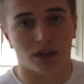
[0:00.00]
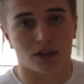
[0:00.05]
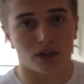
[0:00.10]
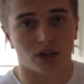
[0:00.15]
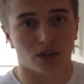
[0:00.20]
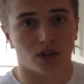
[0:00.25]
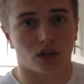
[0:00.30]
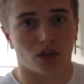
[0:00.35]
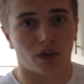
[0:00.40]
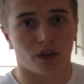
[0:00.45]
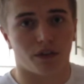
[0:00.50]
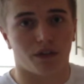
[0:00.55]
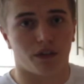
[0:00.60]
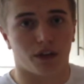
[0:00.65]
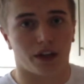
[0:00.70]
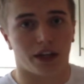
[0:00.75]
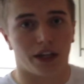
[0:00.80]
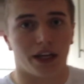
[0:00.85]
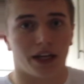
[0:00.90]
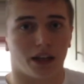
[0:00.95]
so I just thought I'd
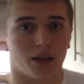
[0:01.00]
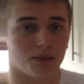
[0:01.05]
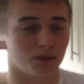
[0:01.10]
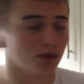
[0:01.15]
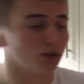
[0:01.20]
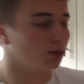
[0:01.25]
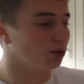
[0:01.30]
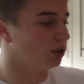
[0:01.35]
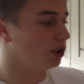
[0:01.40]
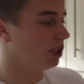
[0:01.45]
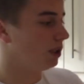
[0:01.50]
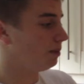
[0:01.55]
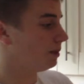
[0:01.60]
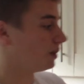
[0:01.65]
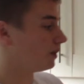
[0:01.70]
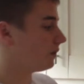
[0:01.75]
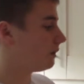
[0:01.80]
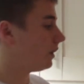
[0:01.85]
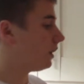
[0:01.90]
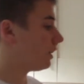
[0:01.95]
fucking get them because they were cheap
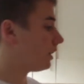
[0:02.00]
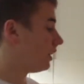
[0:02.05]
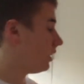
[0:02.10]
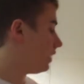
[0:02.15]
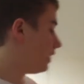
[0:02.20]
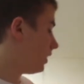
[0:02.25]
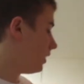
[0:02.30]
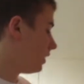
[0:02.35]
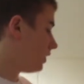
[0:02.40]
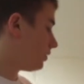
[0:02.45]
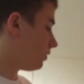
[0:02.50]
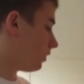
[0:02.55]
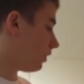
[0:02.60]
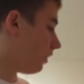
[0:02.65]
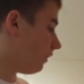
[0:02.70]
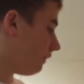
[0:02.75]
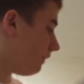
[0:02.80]
as fuck. So I got